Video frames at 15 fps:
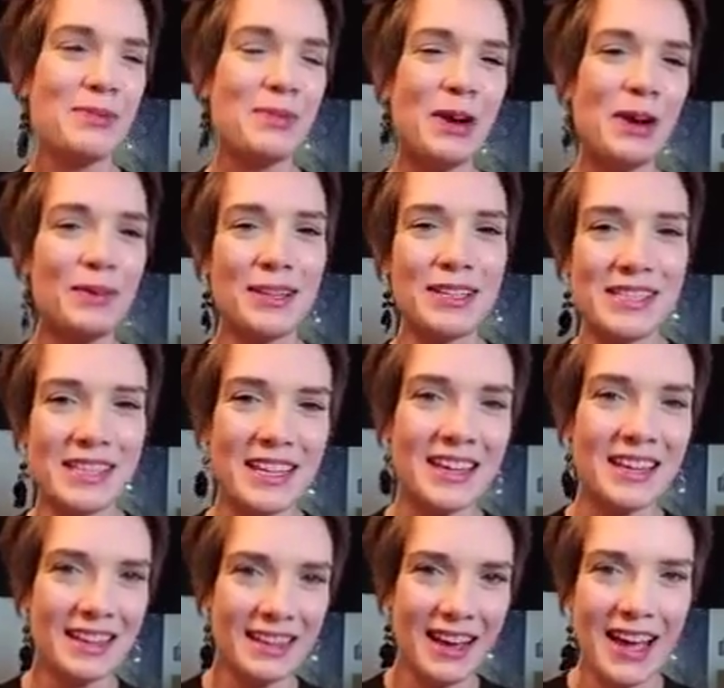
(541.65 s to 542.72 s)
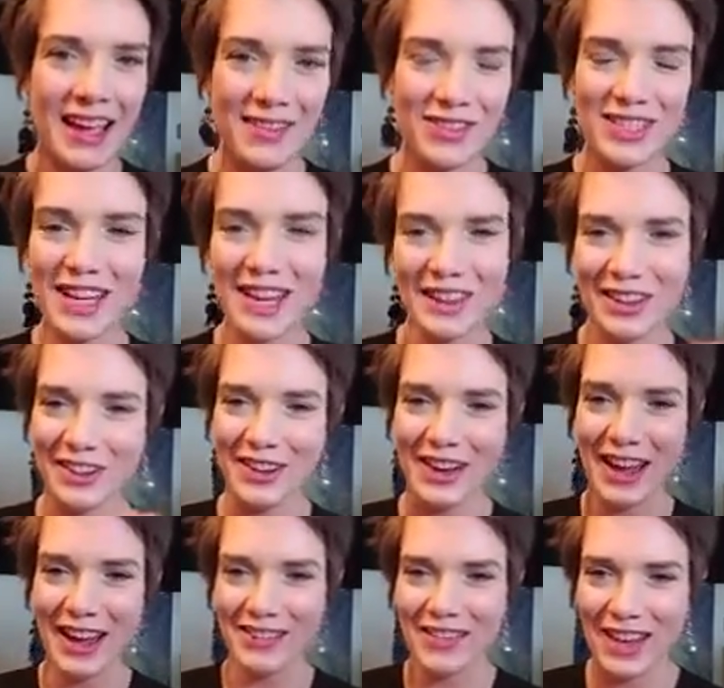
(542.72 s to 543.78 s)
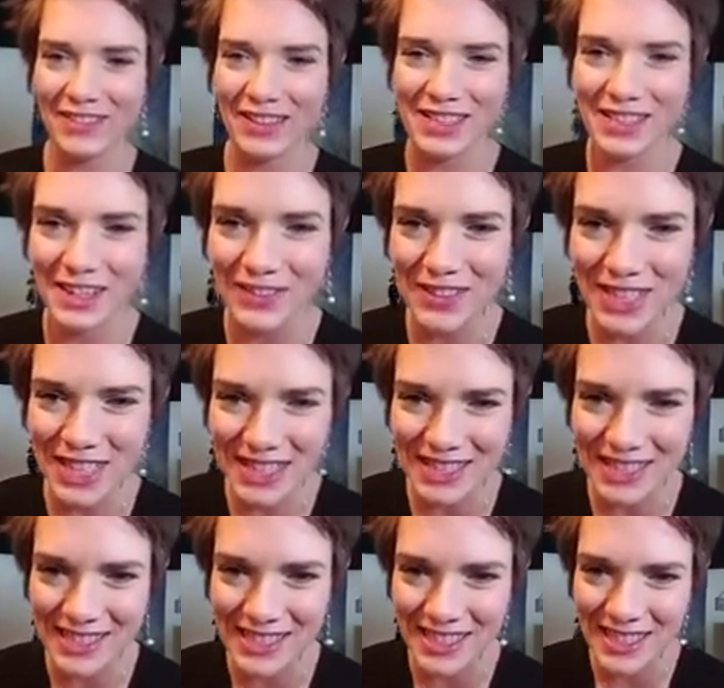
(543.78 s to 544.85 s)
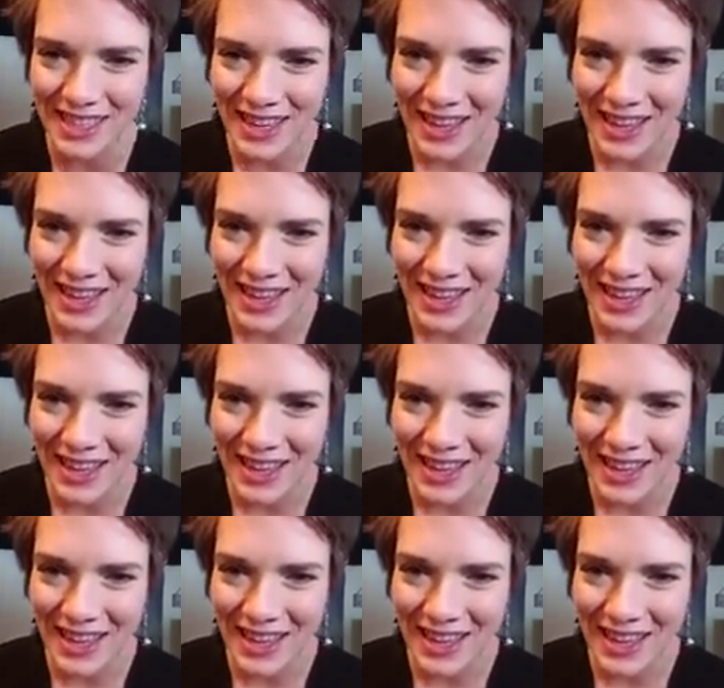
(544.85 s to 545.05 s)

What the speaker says: I promise. Like, I have a 10-year-old, I have to have these conversations.